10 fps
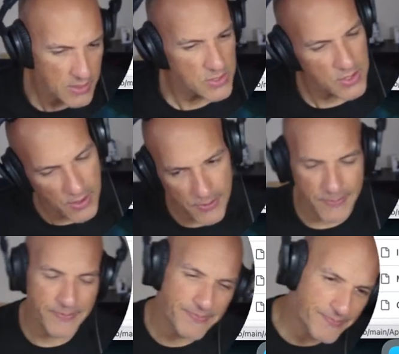
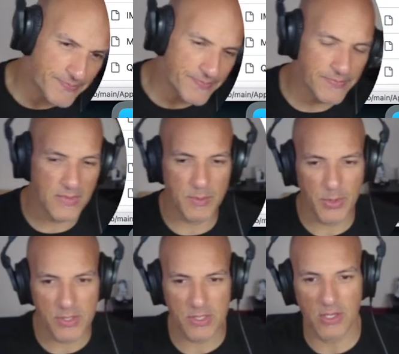So
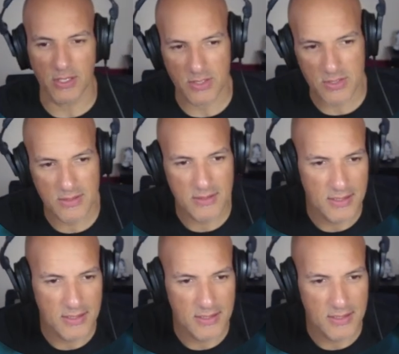pros and cons.